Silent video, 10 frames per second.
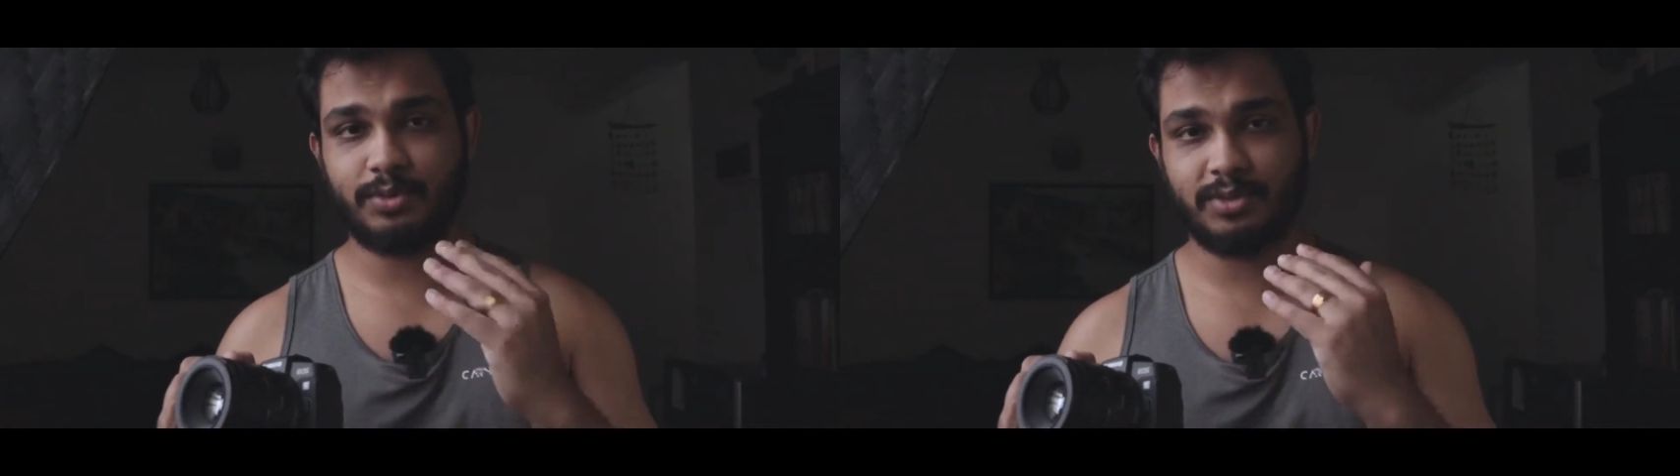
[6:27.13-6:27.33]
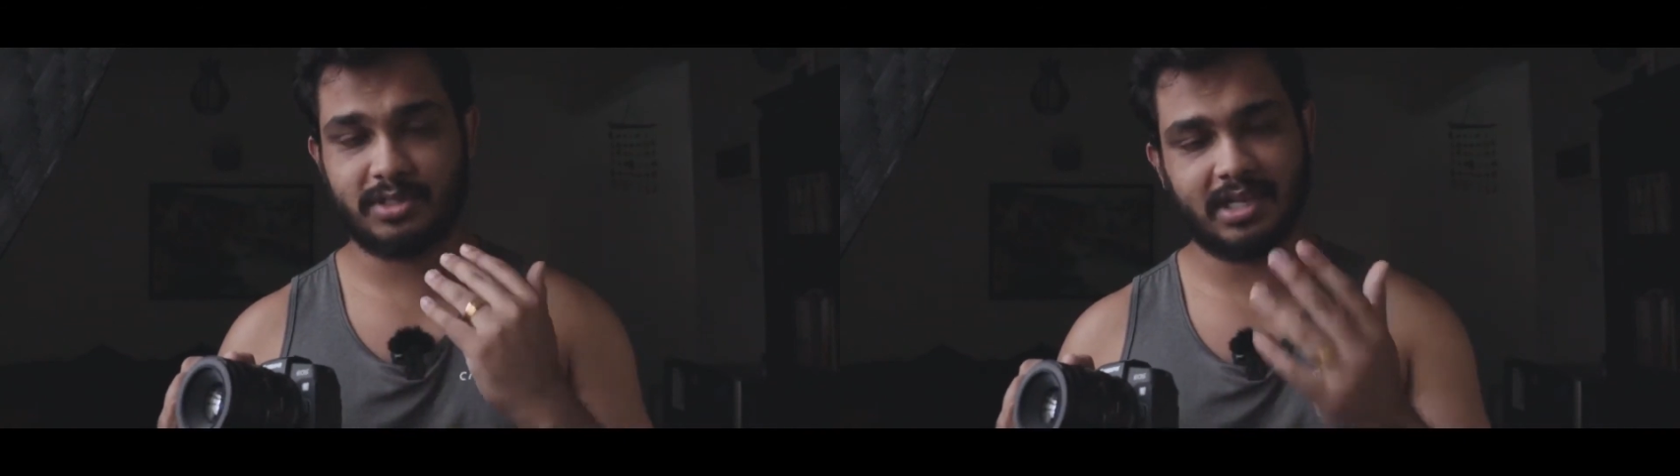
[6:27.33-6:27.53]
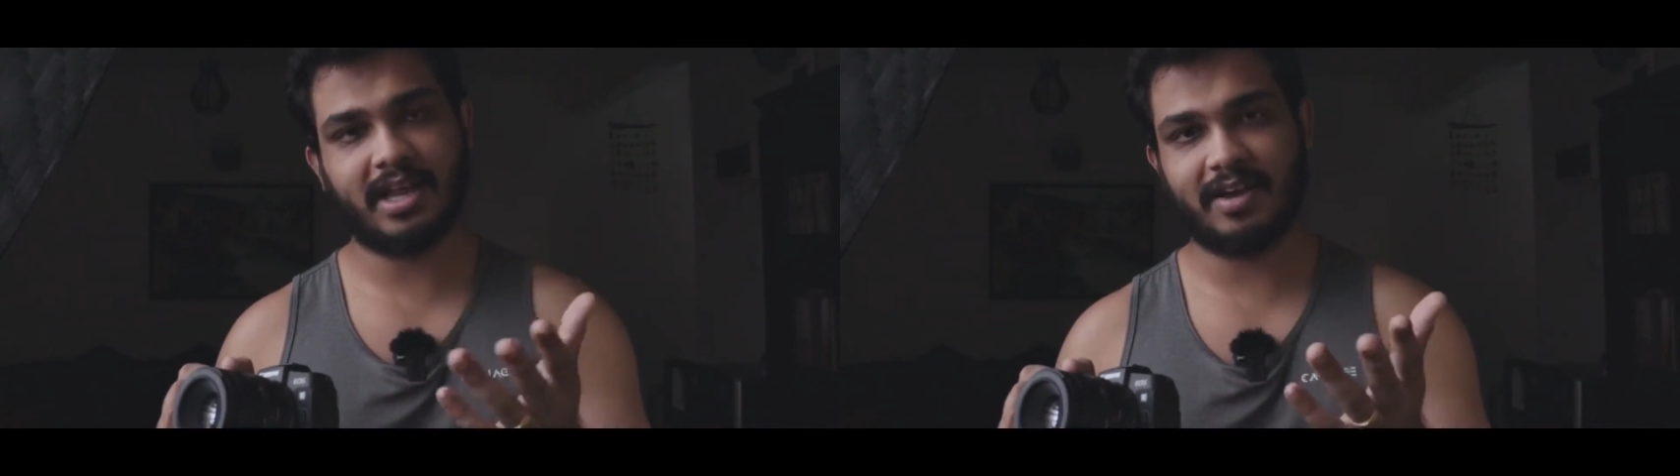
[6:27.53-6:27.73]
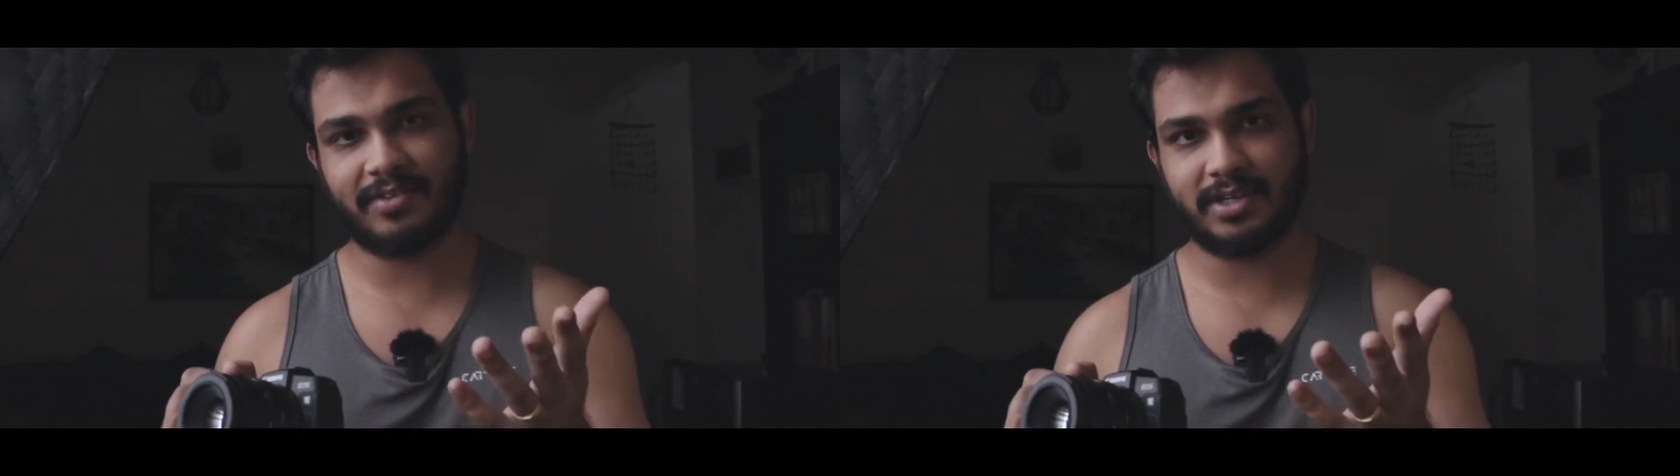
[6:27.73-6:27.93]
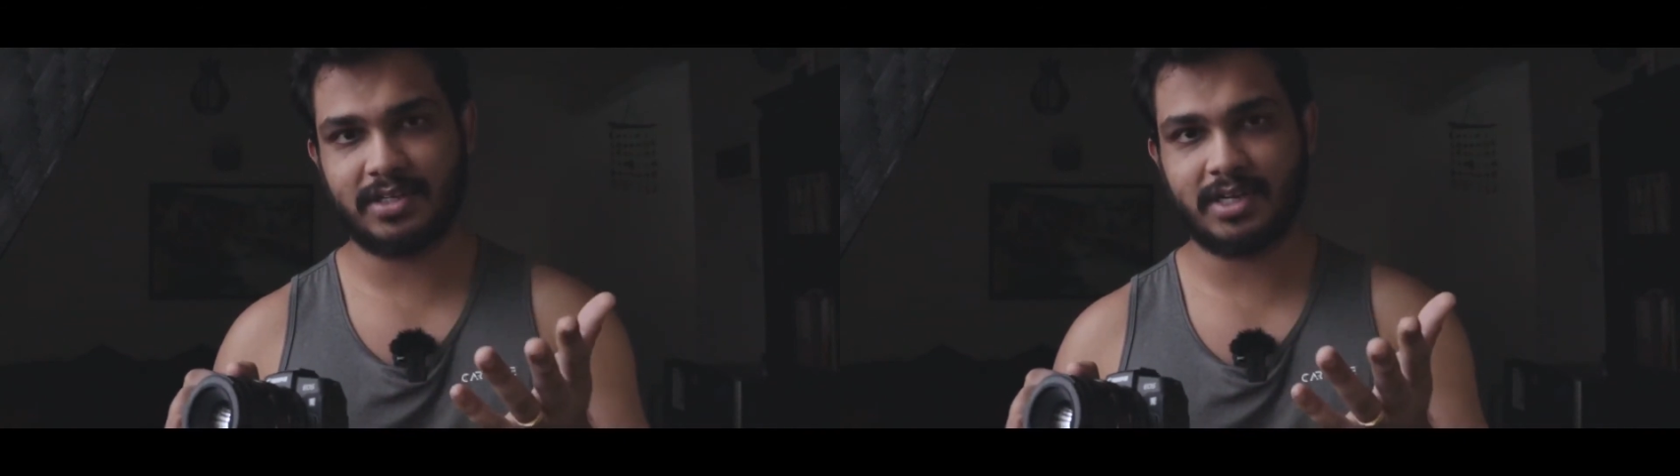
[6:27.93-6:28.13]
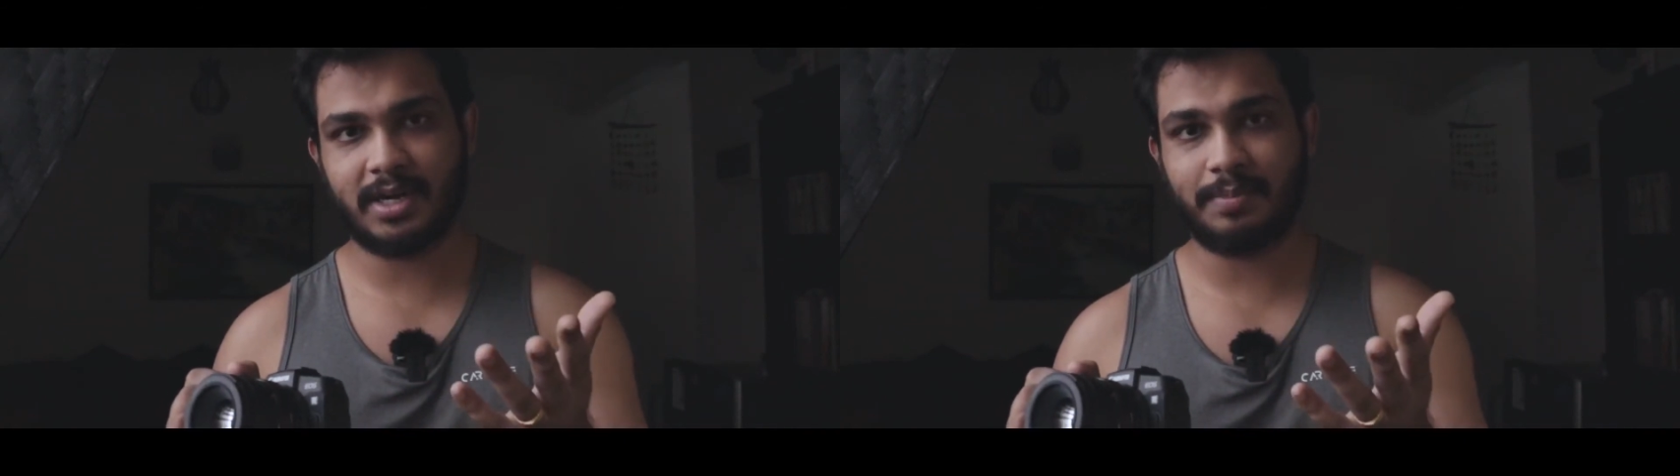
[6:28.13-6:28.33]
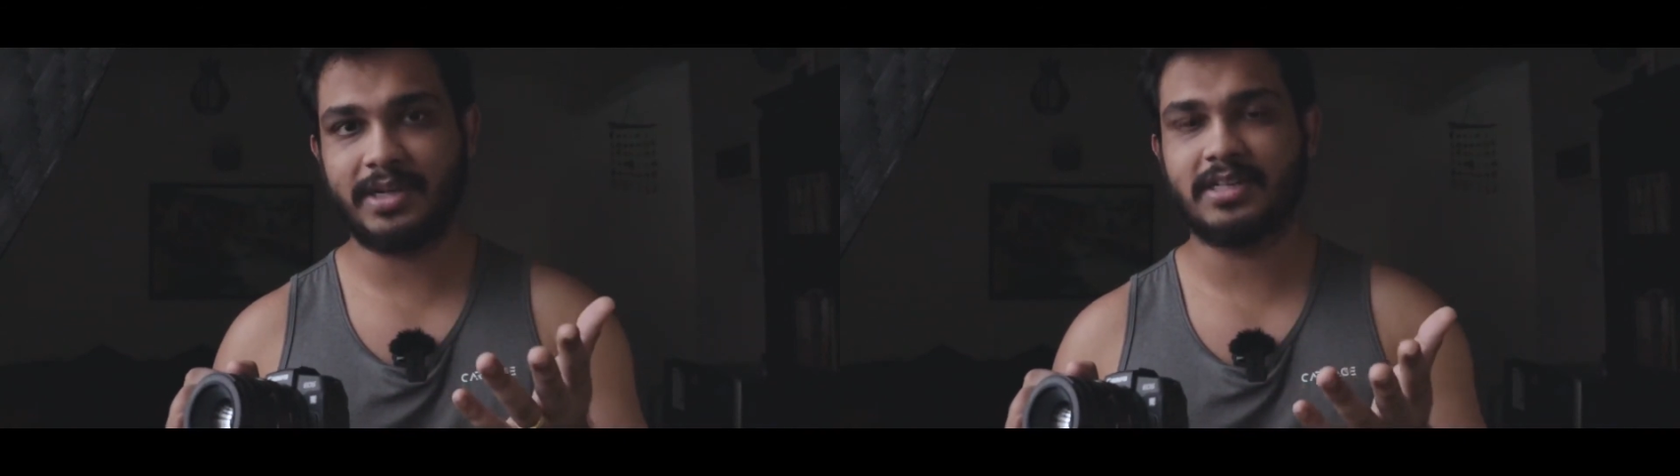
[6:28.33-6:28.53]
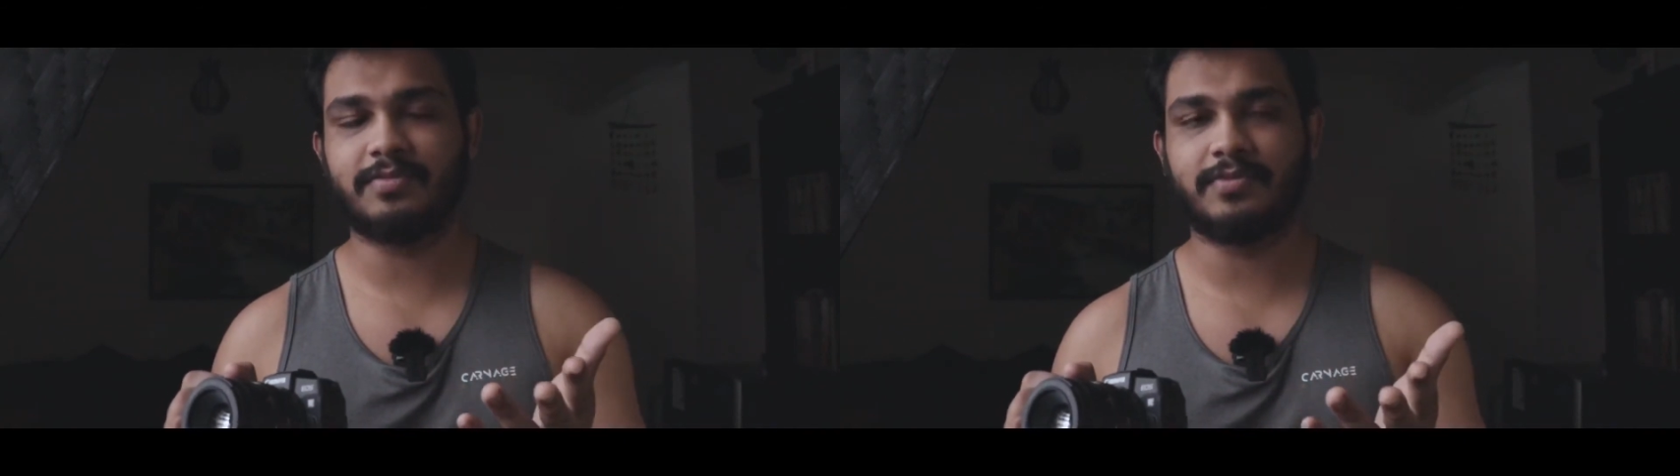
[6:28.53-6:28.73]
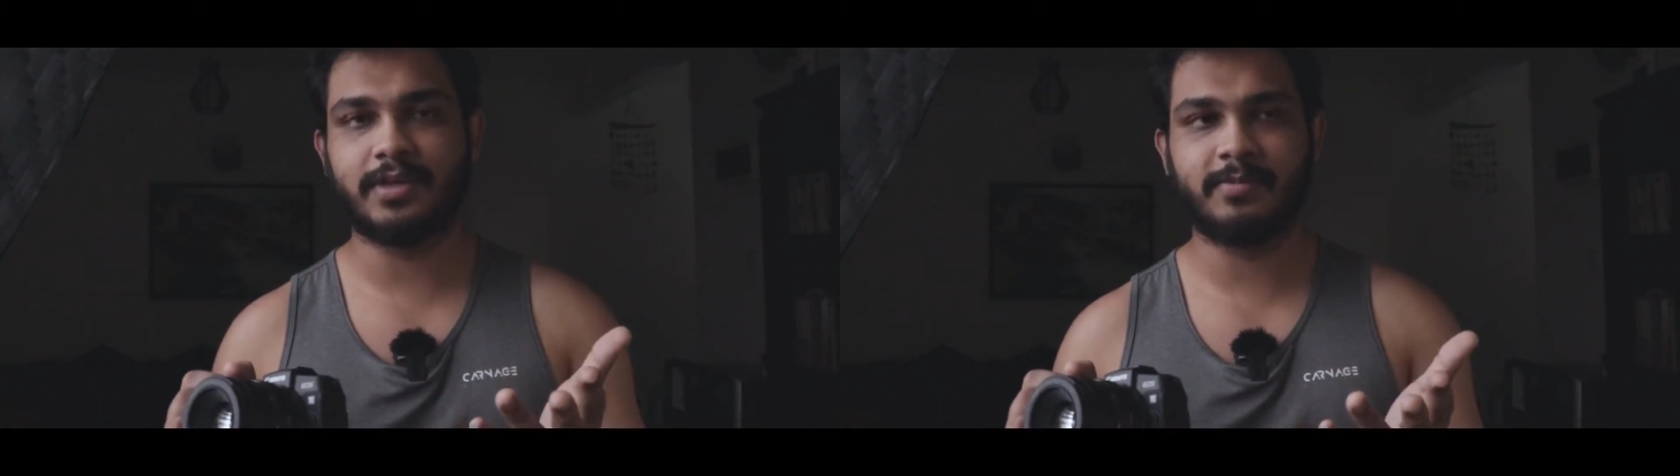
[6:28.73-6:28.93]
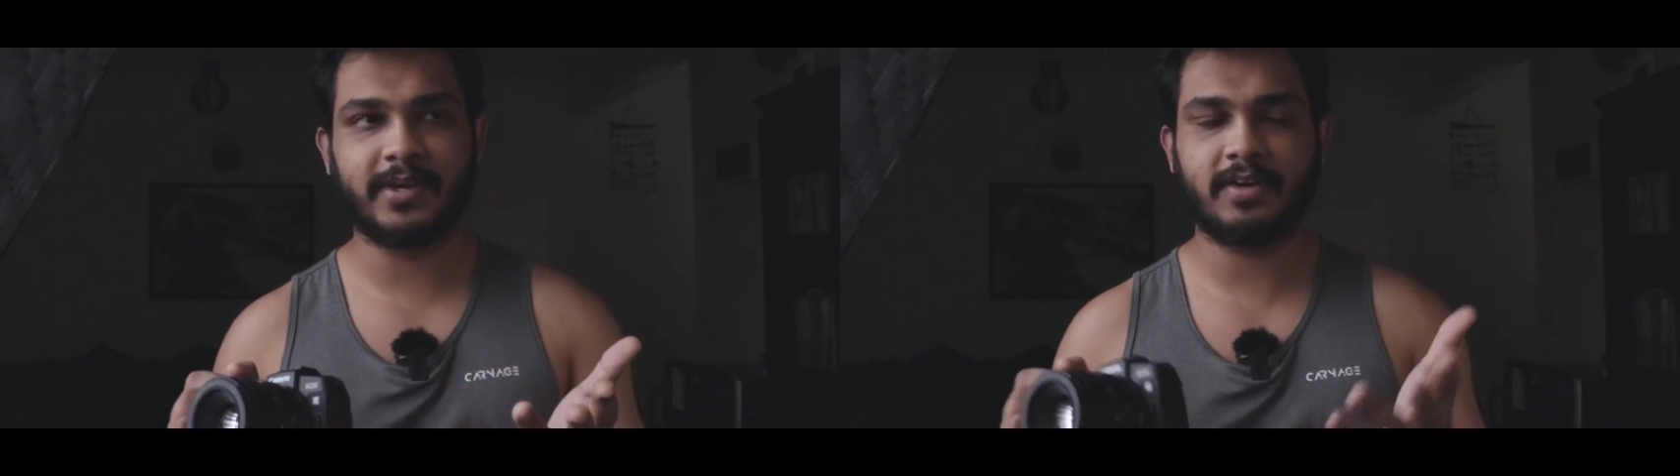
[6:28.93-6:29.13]
if you still haven't updated
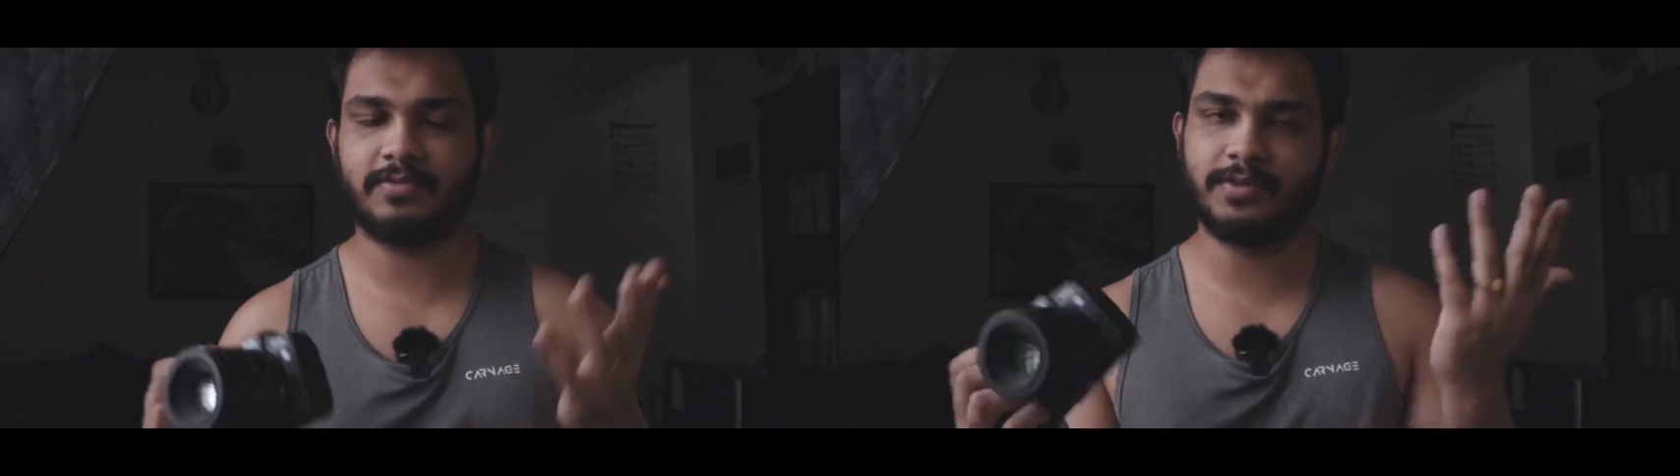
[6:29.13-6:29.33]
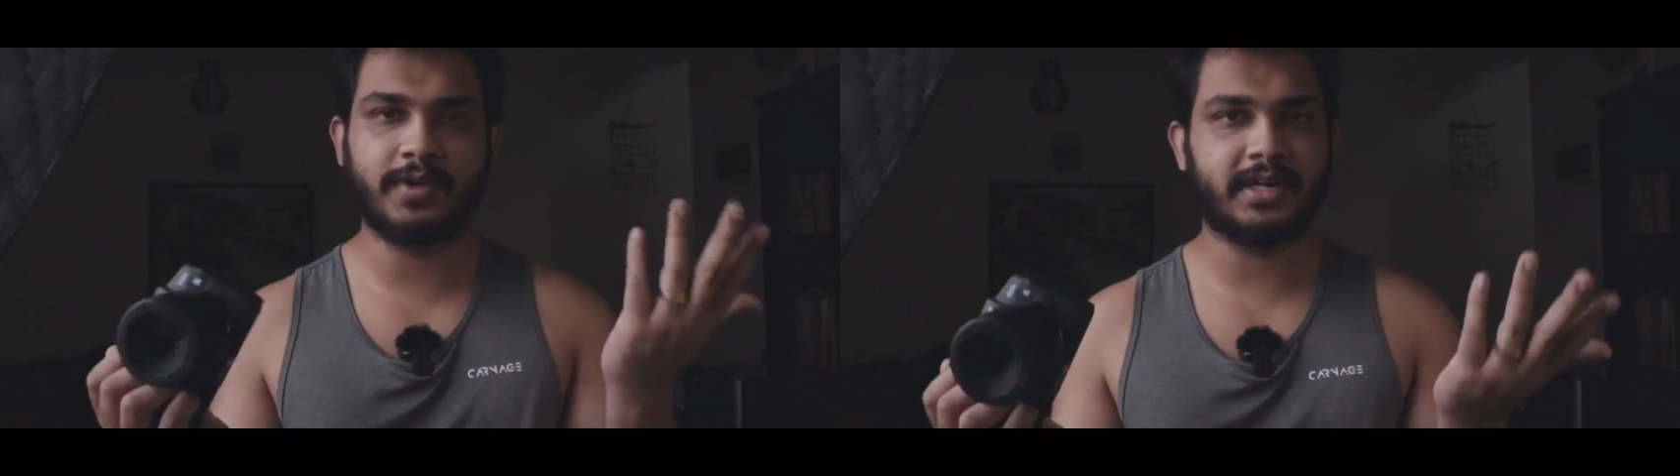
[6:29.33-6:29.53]
the firmware